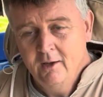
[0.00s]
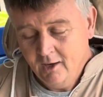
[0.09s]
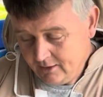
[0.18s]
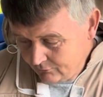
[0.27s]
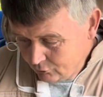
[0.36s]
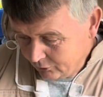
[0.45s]
and
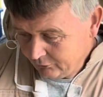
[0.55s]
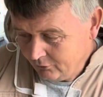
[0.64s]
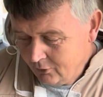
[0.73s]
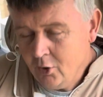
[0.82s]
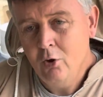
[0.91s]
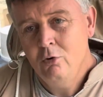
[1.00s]
you've got to
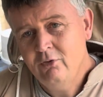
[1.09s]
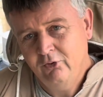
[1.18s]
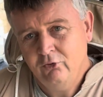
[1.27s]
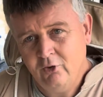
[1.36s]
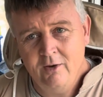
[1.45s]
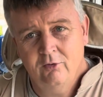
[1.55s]
know the
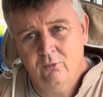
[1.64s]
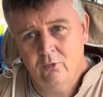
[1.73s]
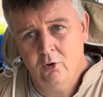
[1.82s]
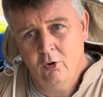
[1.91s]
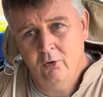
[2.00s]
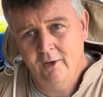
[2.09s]
state of the
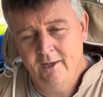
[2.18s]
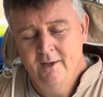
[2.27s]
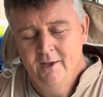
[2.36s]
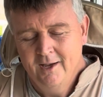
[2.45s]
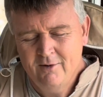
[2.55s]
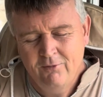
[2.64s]
colony
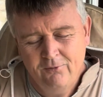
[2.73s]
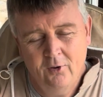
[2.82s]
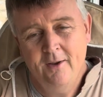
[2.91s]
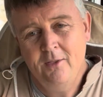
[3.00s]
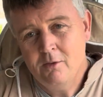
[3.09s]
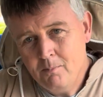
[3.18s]
and
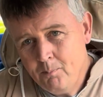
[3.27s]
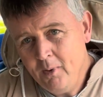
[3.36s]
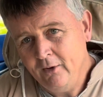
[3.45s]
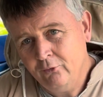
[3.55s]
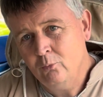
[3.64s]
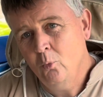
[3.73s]
find the
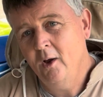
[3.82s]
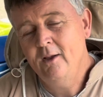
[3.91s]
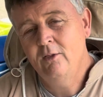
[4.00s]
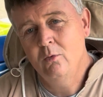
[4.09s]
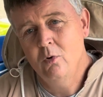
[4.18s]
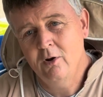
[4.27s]
best way
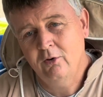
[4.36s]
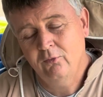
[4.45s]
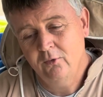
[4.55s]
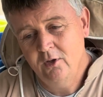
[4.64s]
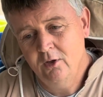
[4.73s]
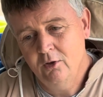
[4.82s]
that works for
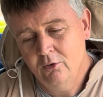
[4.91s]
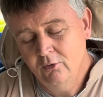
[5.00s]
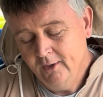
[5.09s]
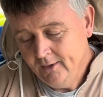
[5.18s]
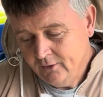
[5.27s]
you